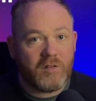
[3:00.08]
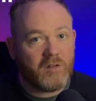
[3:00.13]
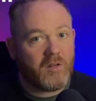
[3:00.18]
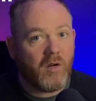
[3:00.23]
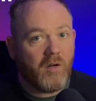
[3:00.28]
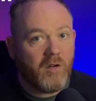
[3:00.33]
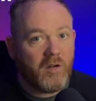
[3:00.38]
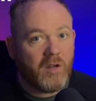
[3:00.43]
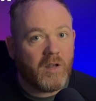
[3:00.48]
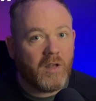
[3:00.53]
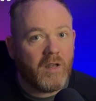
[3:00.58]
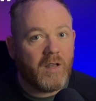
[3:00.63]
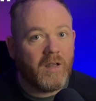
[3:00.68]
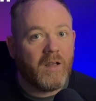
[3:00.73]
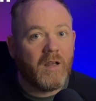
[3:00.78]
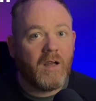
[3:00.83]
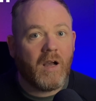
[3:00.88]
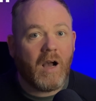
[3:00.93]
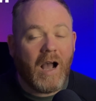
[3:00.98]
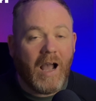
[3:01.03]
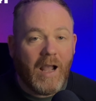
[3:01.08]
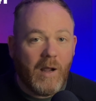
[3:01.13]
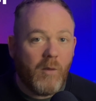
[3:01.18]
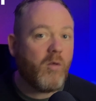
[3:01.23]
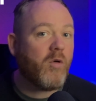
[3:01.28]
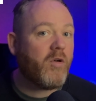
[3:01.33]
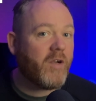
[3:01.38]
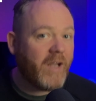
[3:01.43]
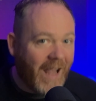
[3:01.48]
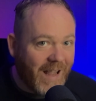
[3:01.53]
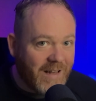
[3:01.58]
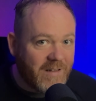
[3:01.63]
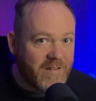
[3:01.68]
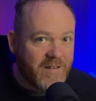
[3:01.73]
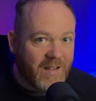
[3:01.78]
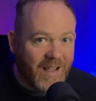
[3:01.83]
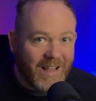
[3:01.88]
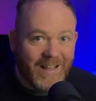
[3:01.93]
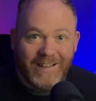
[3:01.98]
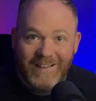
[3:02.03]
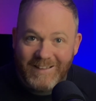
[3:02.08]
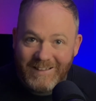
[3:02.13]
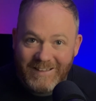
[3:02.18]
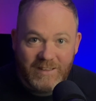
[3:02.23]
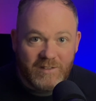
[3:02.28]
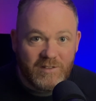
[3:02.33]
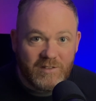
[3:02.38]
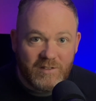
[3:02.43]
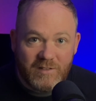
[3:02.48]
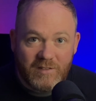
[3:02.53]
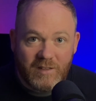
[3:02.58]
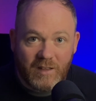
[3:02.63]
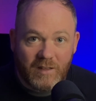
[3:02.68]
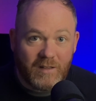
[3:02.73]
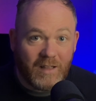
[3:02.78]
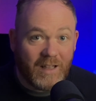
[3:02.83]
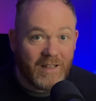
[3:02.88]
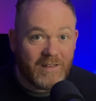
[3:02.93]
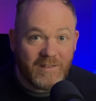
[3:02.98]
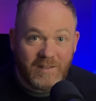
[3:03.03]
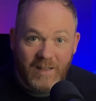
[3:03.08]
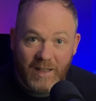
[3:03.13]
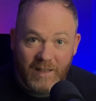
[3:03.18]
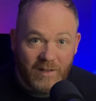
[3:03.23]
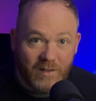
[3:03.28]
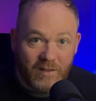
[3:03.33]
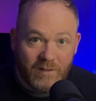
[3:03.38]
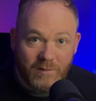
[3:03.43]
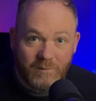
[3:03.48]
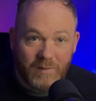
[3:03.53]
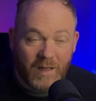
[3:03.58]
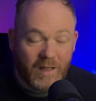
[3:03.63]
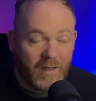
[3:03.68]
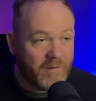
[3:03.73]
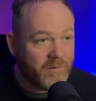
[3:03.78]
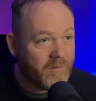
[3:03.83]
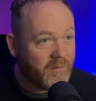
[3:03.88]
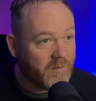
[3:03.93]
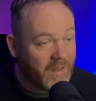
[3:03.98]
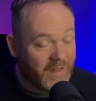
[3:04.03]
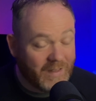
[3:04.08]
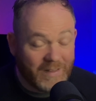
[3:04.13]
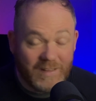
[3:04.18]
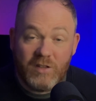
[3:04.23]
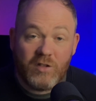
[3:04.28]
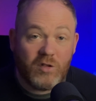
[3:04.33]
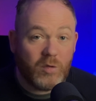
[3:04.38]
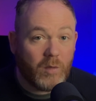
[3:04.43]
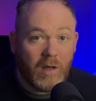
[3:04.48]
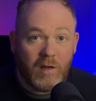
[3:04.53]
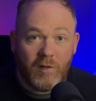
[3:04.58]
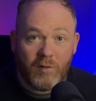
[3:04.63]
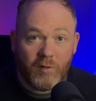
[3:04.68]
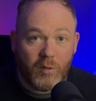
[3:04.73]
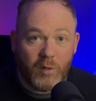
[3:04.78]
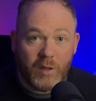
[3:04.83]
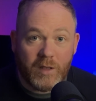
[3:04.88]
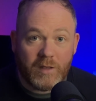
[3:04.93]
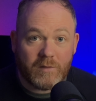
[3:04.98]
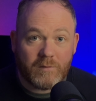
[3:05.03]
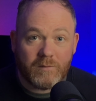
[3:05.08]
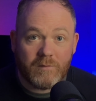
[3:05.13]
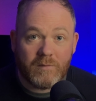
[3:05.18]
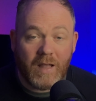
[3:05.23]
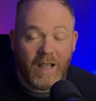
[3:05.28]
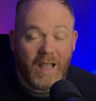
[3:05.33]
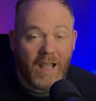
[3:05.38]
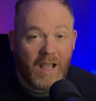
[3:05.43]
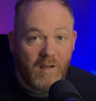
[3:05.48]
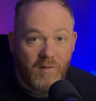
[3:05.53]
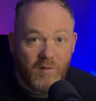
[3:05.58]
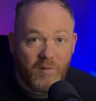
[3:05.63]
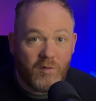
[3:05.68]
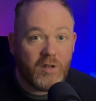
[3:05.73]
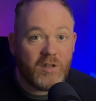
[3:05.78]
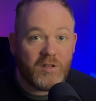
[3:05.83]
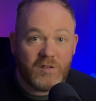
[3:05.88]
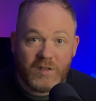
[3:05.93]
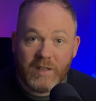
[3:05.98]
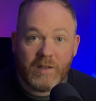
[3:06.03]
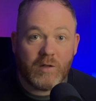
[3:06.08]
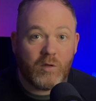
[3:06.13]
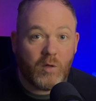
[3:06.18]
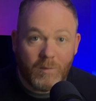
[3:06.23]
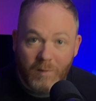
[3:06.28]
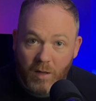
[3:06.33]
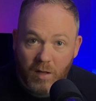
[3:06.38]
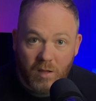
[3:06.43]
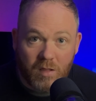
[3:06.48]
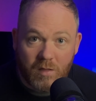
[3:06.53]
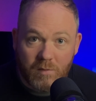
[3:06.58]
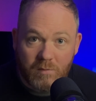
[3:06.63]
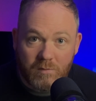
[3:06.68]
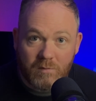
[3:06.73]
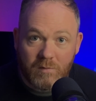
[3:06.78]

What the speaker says: stock, I will get at least a tenner, at least 12 quid every single month.